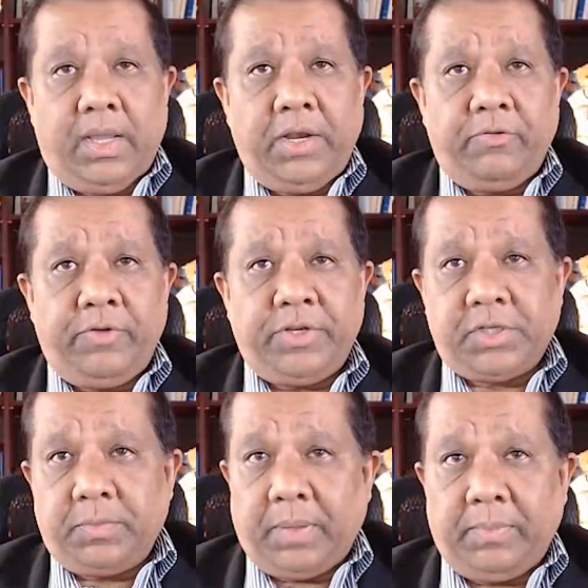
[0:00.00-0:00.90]
In a
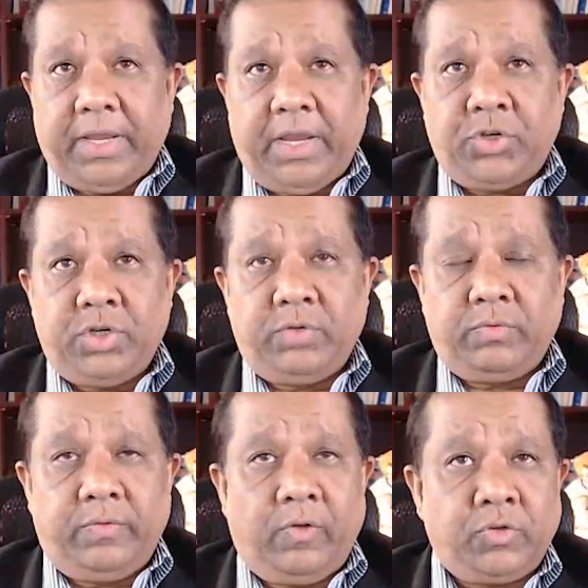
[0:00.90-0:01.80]
recent publication,
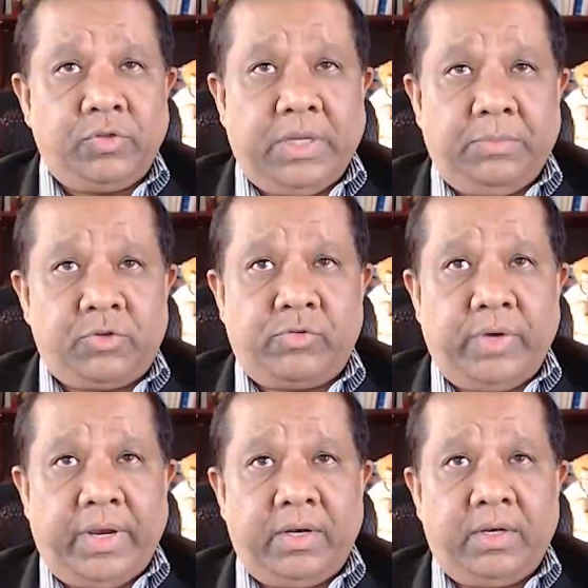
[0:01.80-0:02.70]
we've also
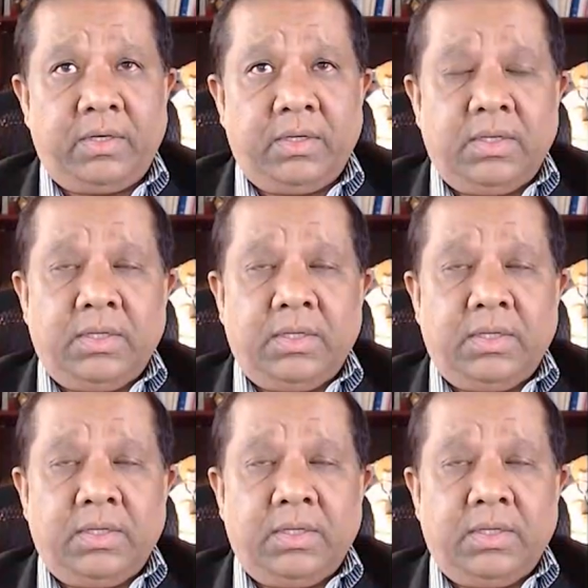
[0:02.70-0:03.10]
demonstrated